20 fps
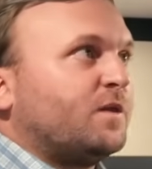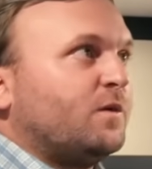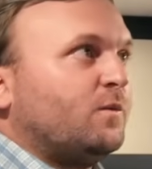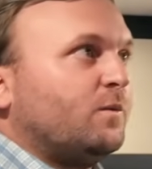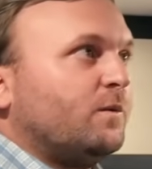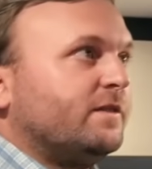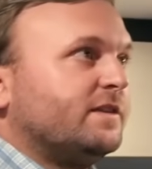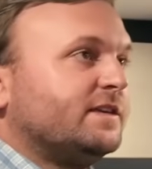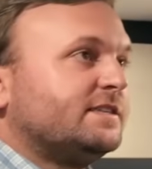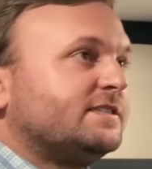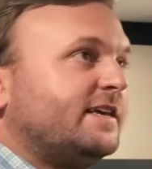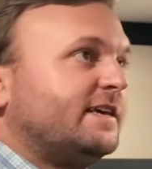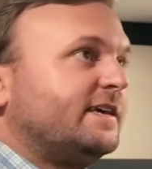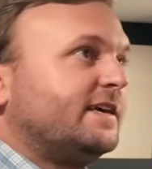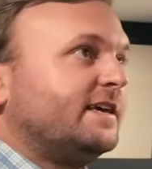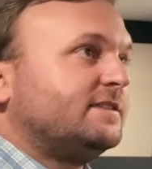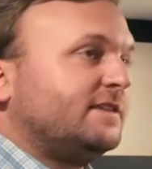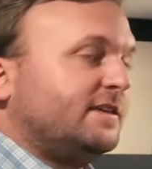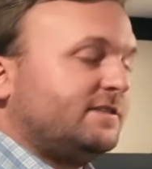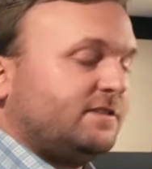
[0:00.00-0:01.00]
When this
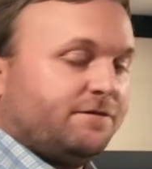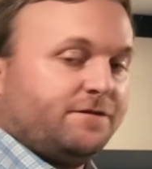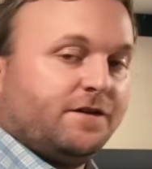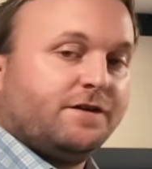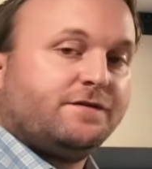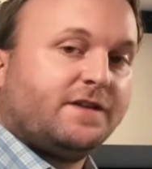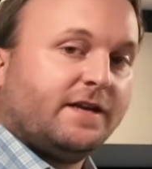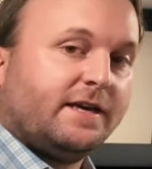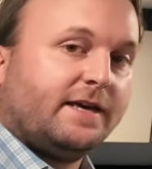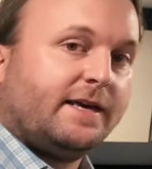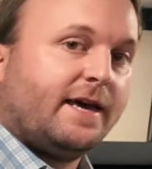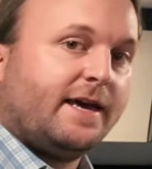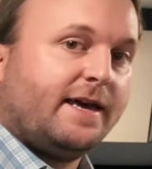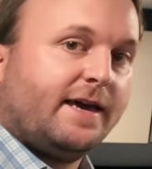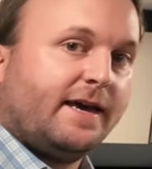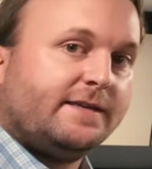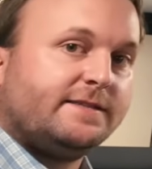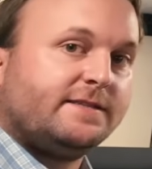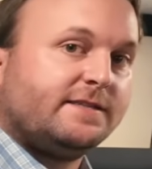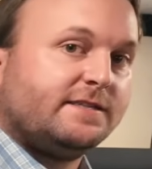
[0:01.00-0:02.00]
thing, it's a 15K
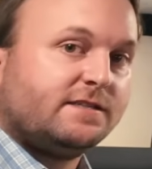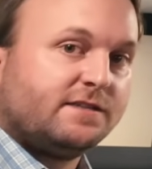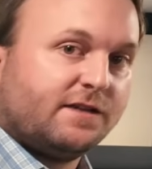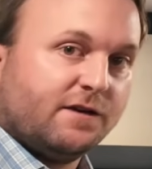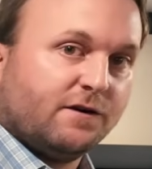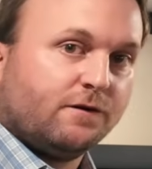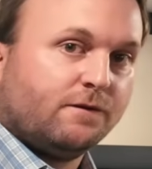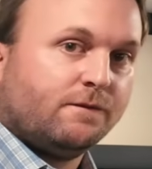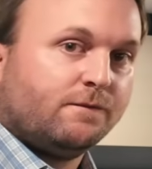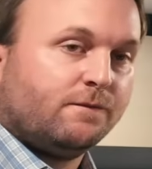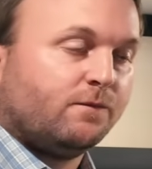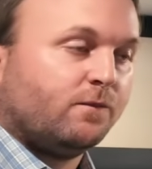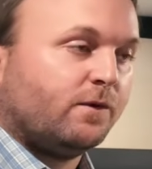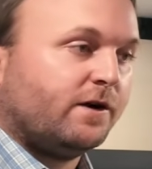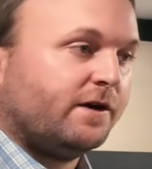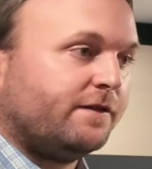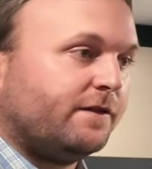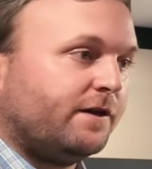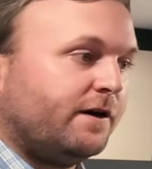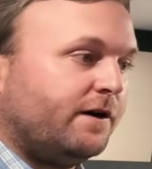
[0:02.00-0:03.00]
AC still
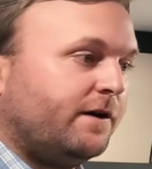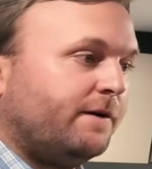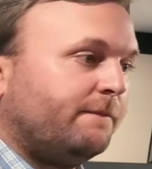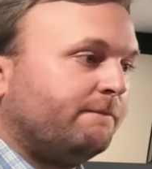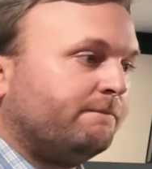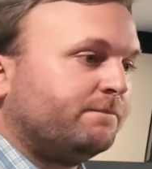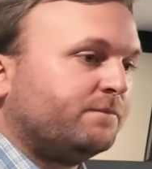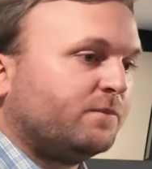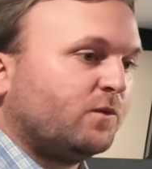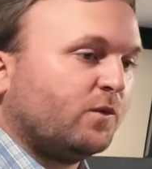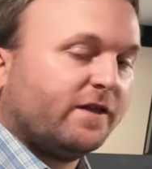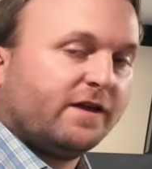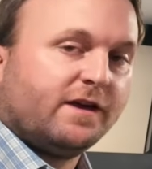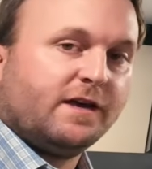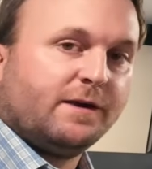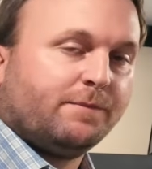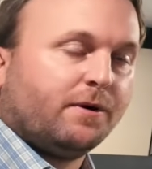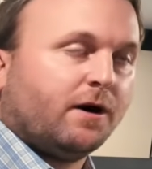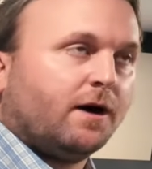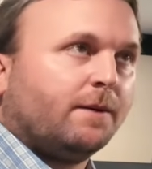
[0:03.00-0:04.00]
with a
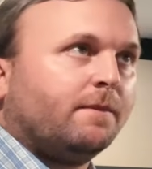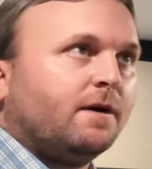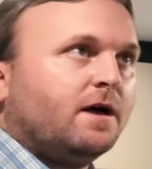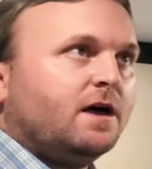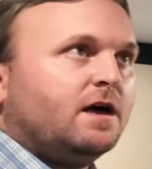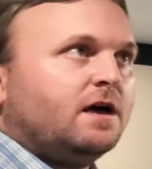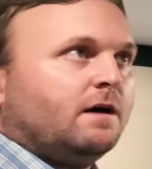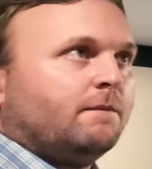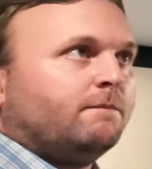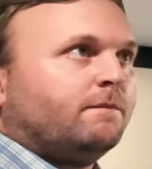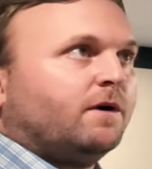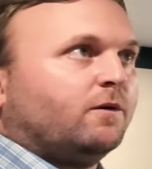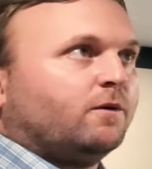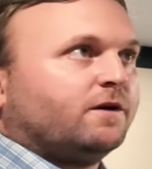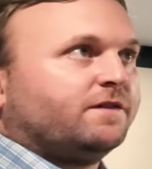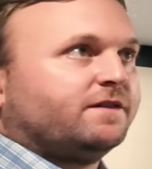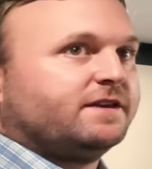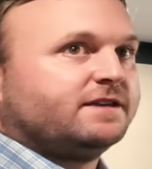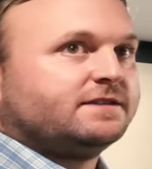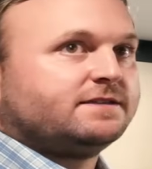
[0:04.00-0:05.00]
heat pump, but
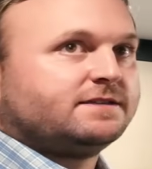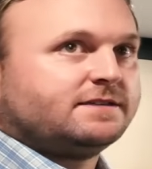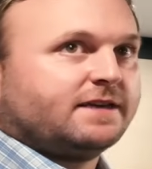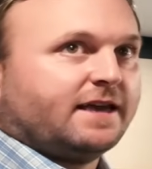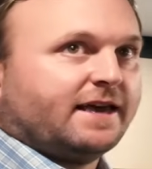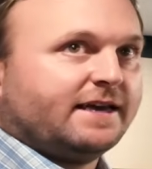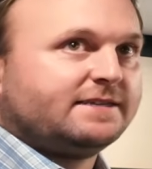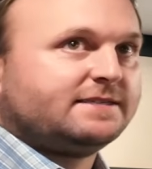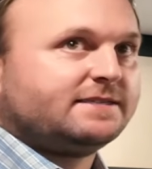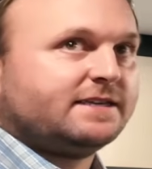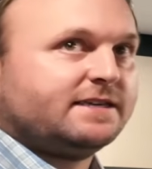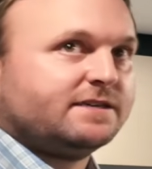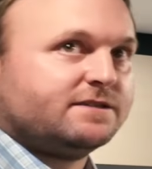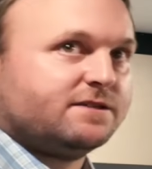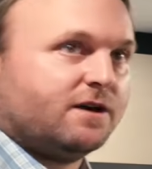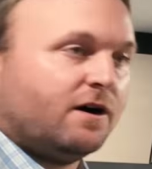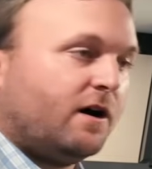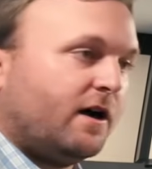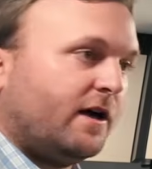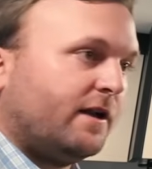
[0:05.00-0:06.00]
when this AC is
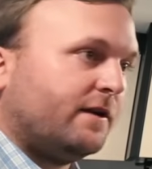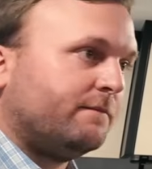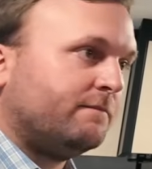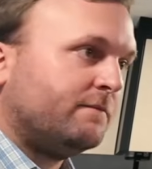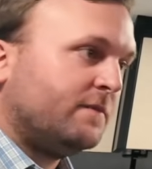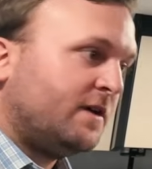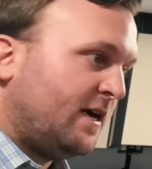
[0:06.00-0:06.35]
on,